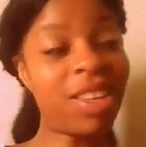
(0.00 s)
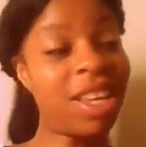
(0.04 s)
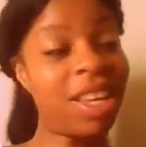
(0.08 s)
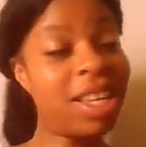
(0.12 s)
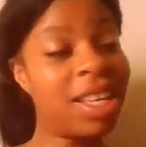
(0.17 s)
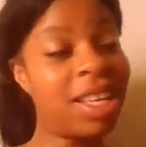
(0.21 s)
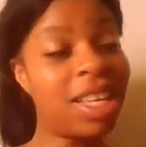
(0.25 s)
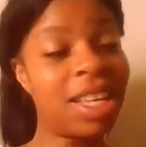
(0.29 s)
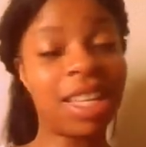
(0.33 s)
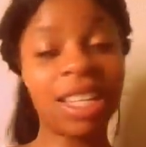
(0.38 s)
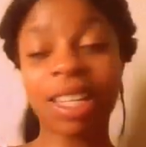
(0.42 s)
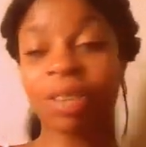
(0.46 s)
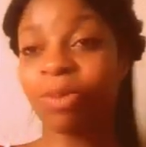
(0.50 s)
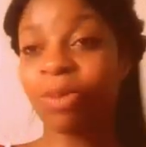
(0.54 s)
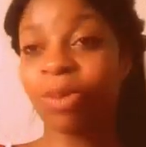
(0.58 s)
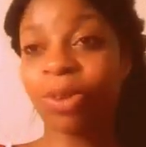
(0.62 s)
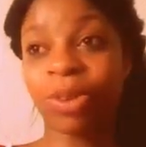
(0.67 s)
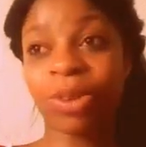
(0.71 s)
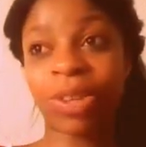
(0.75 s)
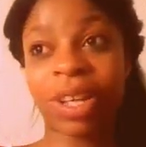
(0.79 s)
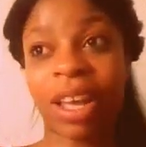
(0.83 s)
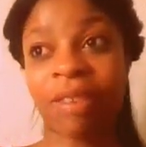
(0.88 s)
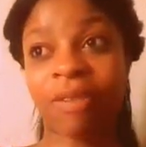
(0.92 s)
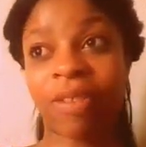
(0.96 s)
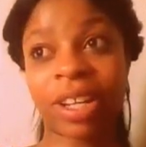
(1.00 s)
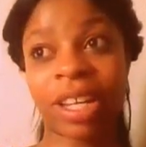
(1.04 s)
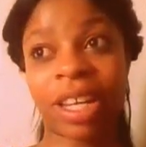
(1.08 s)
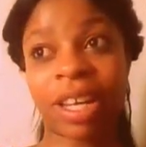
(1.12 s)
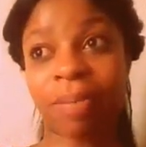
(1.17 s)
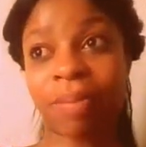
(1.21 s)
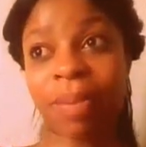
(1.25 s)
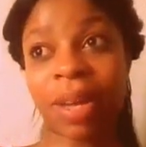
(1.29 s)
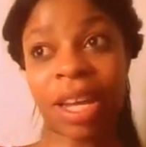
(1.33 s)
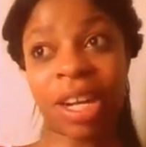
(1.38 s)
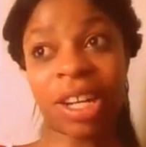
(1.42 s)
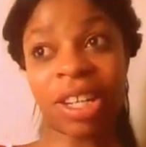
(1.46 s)
It will never
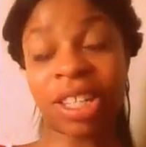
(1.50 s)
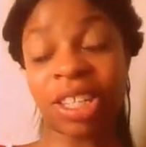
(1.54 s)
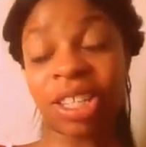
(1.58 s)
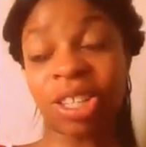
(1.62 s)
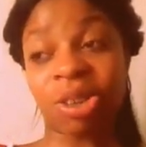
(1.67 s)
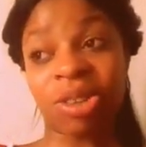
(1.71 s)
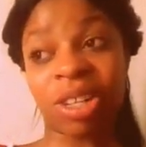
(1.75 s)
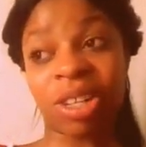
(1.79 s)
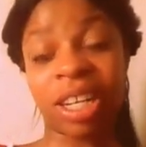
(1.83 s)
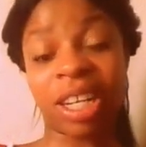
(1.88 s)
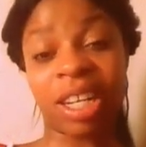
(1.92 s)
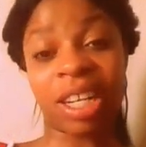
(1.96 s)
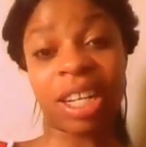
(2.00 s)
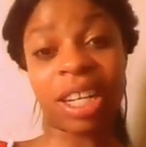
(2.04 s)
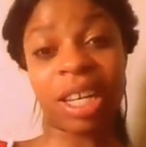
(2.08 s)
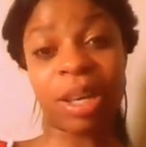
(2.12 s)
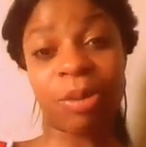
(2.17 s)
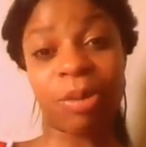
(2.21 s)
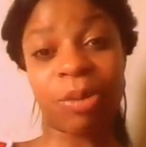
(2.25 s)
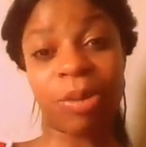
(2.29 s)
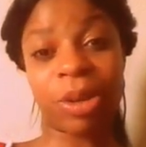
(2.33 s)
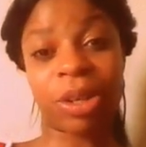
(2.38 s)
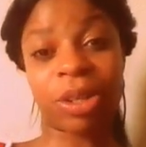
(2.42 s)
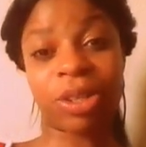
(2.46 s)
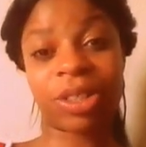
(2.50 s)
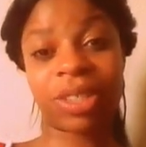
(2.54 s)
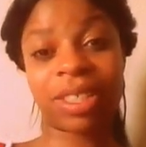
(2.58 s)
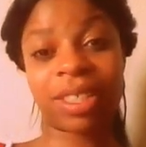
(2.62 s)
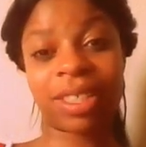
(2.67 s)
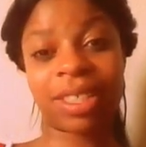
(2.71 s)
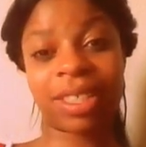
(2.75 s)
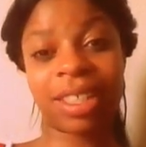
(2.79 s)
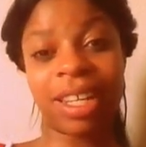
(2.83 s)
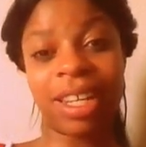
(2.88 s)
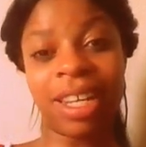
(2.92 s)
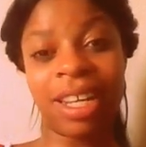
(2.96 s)
get better. It's only going to get worse.
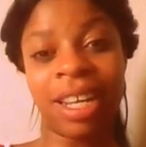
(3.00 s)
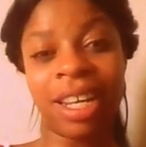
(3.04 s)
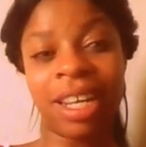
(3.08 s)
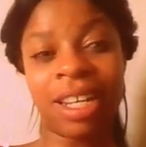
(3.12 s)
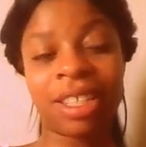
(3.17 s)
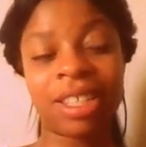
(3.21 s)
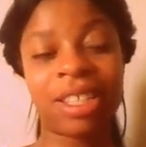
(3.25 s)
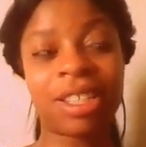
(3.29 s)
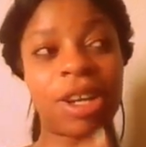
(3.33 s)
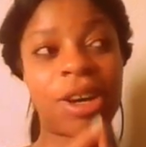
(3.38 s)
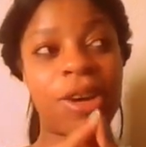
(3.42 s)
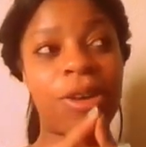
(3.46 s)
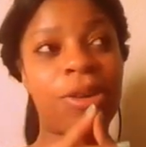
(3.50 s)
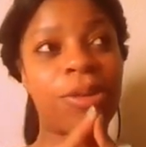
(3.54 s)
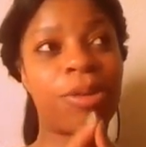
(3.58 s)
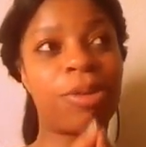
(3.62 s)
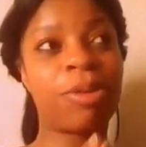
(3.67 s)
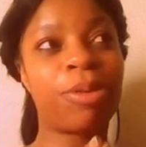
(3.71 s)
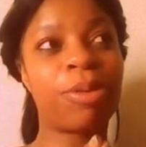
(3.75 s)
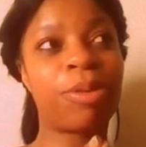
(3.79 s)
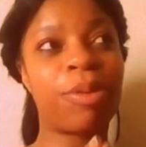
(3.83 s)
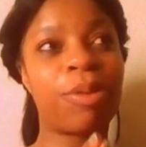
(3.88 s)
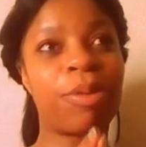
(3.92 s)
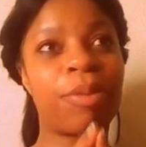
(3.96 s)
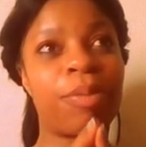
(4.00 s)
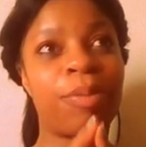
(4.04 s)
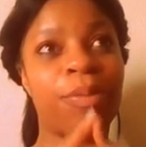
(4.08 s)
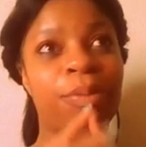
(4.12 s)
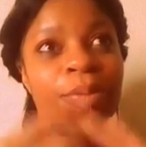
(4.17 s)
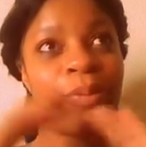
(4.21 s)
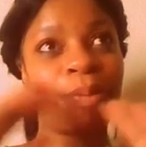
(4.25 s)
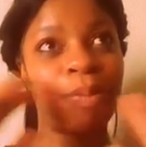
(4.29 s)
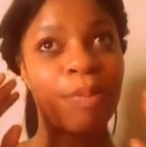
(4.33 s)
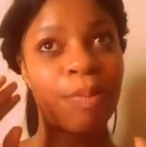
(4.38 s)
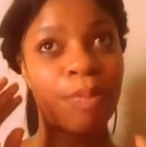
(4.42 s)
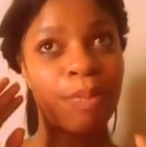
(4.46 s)
So
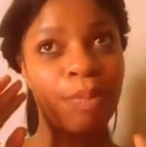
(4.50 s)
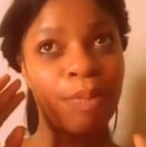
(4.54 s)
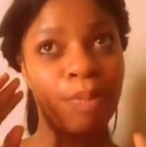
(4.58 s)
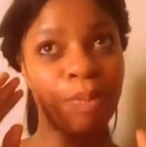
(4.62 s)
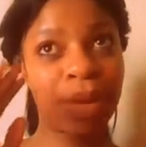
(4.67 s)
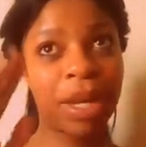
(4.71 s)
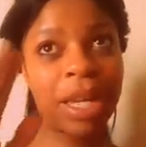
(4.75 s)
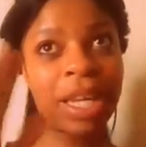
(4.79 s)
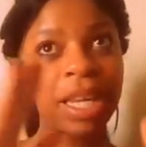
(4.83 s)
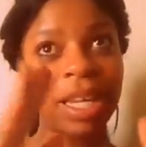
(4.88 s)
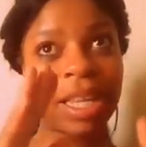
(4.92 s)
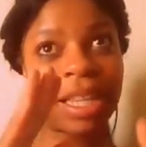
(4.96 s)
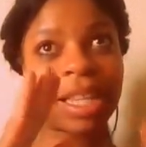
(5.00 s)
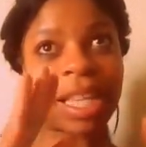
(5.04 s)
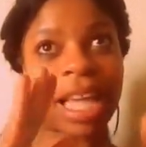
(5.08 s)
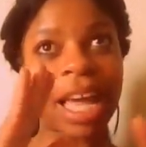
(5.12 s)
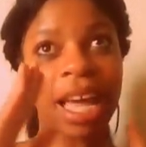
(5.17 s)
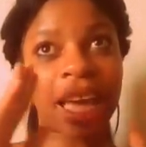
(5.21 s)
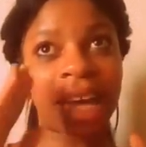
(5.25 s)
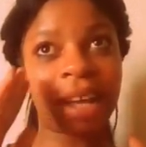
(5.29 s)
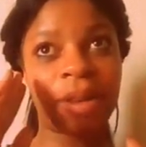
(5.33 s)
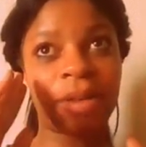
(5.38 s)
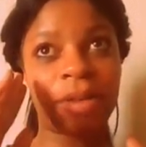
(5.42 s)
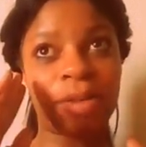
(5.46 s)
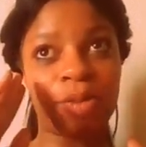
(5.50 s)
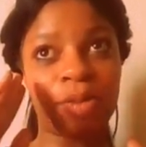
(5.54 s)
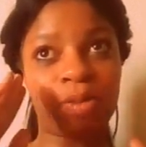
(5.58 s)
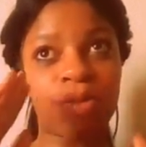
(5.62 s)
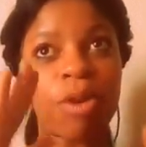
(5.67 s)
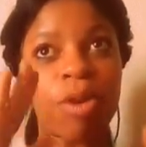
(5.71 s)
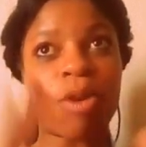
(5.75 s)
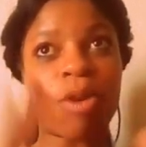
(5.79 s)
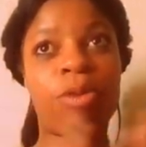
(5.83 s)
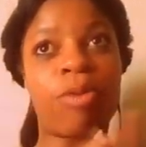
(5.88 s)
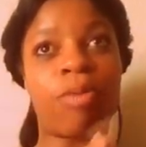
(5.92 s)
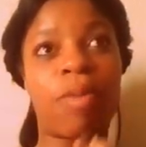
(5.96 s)
be that
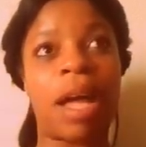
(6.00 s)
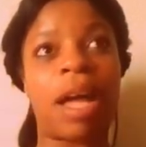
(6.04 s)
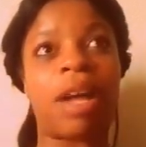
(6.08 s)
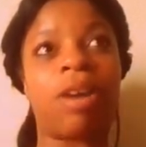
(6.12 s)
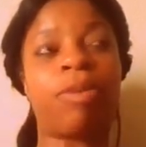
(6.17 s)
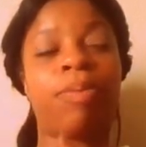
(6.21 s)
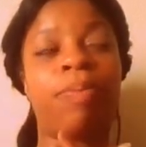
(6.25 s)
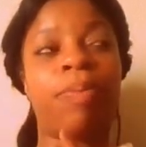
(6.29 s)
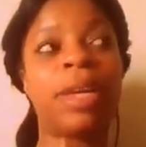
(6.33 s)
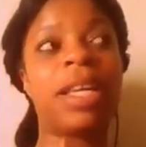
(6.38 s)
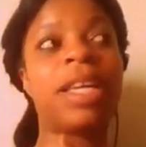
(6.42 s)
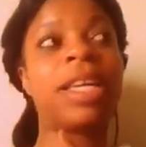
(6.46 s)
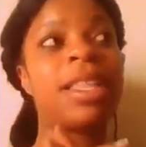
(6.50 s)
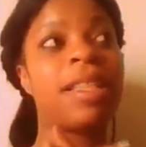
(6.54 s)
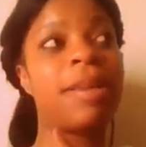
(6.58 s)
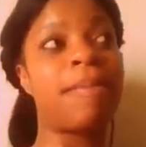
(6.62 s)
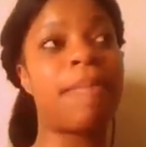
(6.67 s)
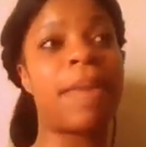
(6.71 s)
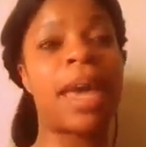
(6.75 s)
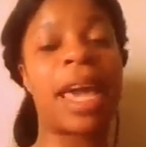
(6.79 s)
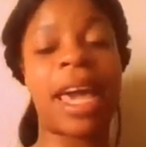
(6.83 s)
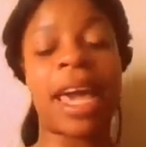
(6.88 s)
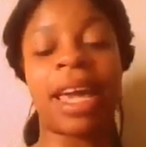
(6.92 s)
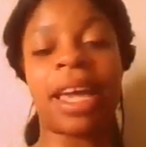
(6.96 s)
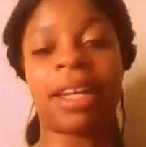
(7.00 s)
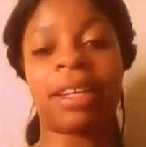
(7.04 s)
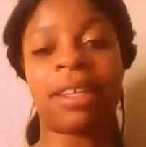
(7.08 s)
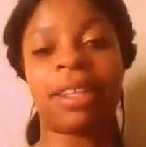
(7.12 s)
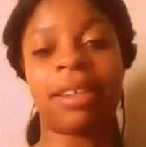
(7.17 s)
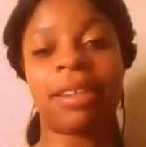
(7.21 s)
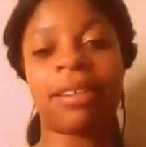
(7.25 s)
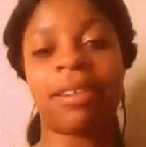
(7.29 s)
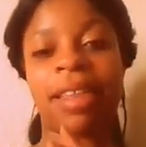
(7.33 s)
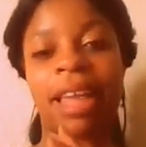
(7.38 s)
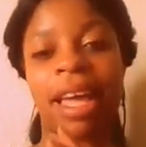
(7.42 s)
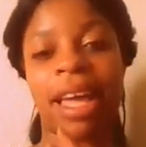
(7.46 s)
role model. Be the man
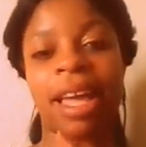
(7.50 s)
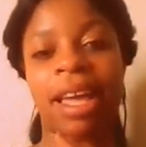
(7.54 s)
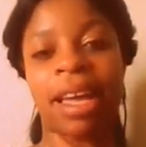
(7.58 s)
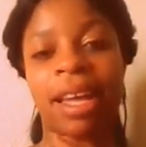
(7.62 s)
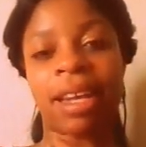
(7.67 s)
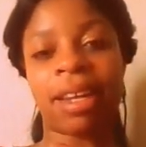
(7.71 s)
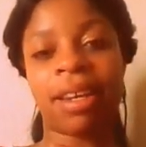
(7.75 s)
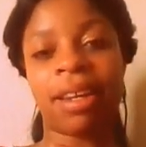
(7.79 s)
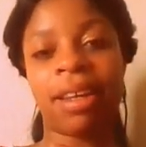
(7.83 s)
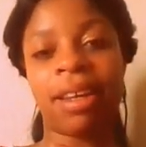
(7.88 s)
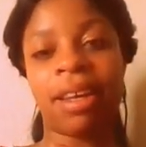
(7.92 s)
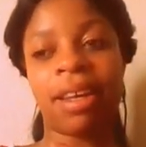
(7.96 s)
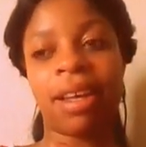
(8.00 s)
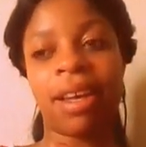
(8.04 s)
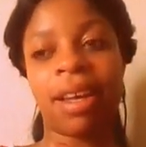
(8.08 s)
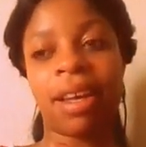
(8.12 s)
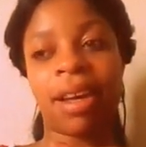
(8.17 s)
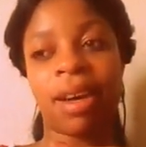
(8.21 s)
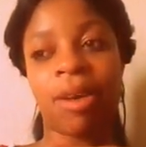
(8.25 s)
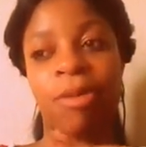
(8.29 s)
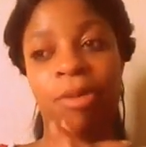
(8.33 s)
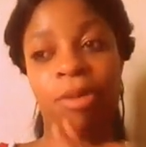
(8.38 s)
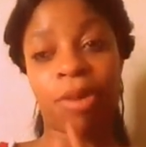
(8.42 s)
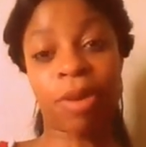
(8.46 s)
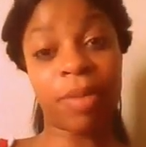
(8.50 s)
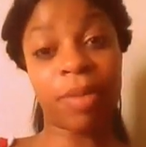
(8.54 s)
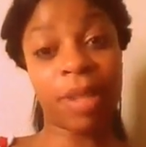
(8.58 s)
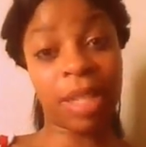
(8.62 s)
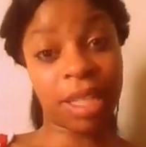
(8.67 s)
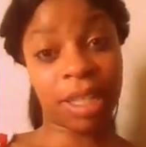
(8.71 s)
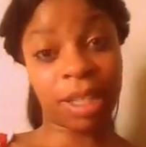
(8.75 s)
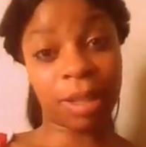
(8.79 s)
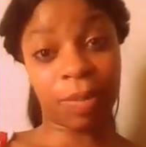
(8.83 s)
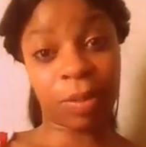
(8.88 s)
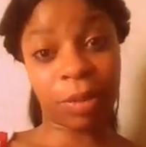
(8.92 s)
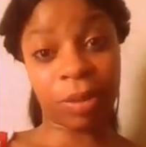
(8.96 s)
that a woman
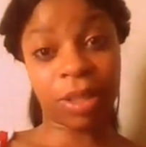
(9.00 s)
is supposed